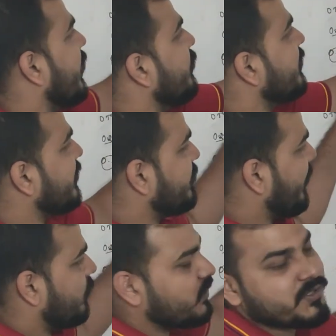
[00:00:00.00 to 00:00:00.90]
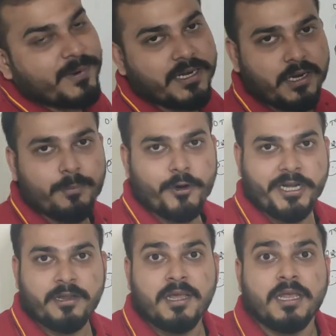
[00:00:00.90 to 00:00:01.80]
here with respect to this particular
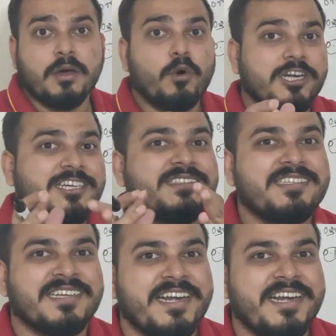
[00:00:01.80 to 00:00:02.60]
point. Now what does this